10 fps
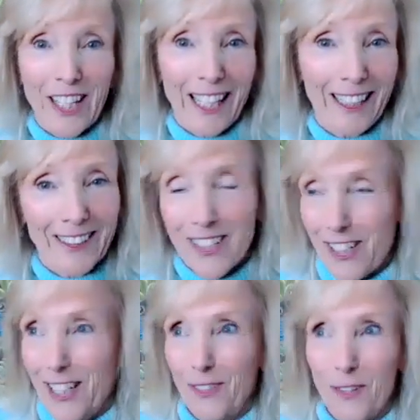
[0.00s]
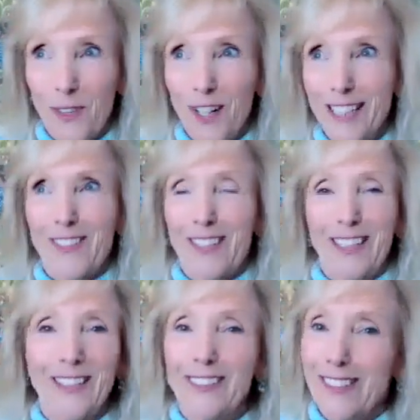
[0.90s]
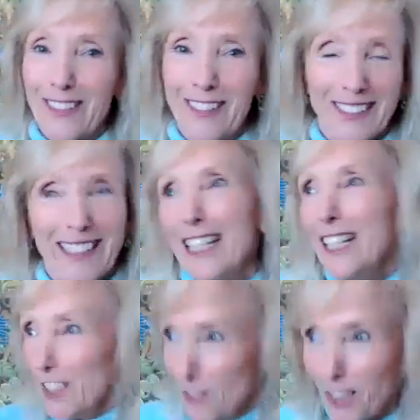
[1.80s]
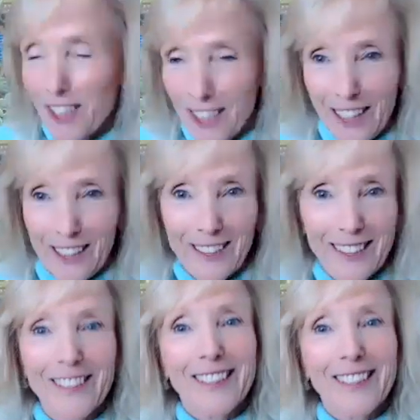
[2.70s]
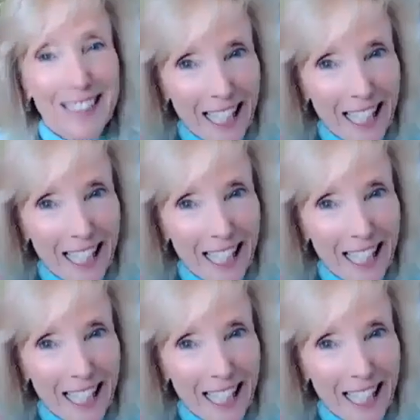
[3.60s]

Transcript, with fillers: challenging if you watch the news so i always say don't watch the news just